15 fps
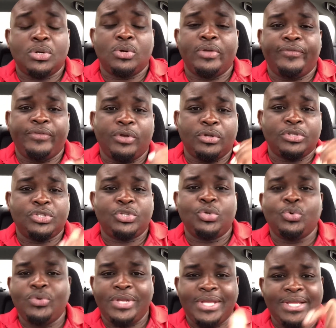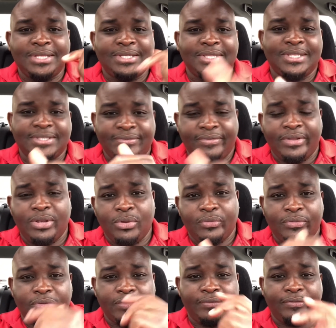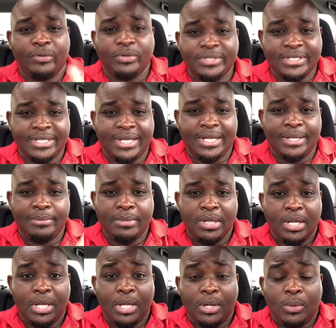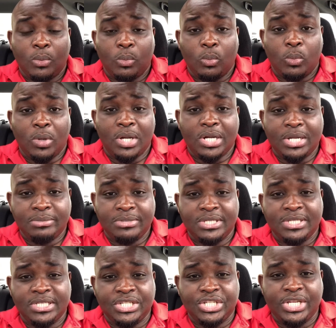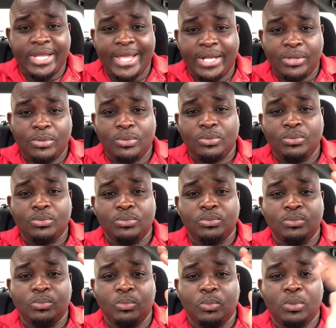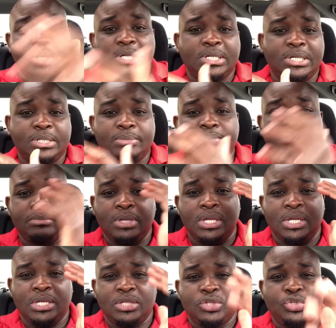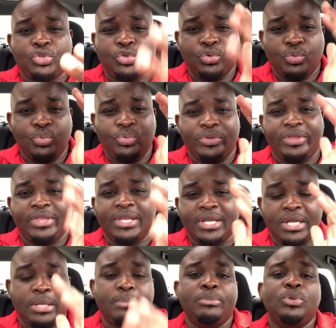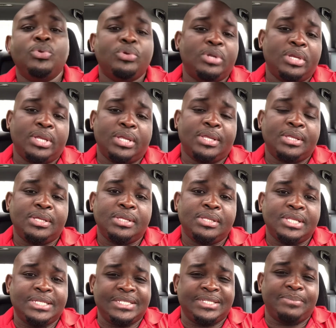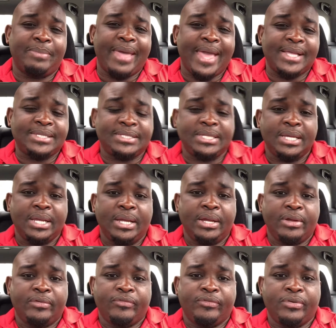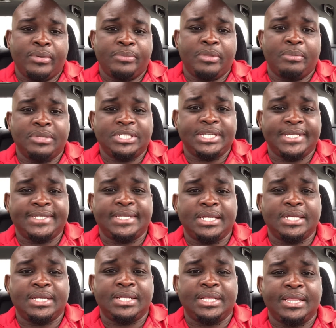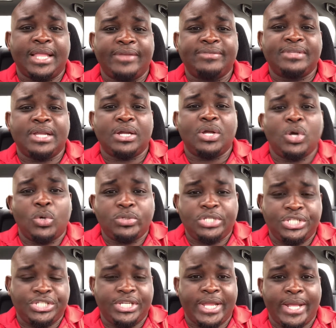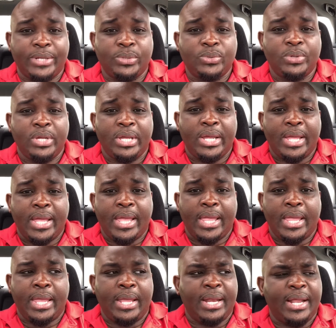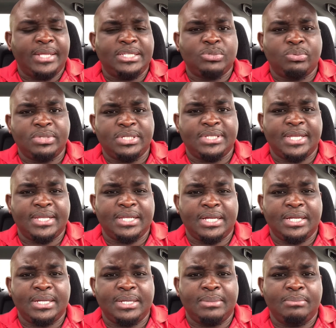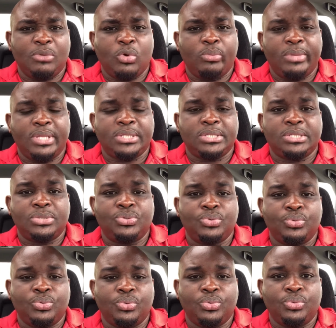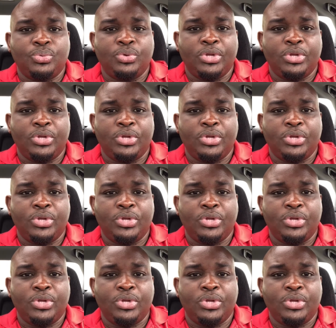if you're tuning into this video for the first time, welcome to the channel. Welcome to the community. This is Max from the Majestic Lifestyle Coaching channel. And I just wanted to take a moment to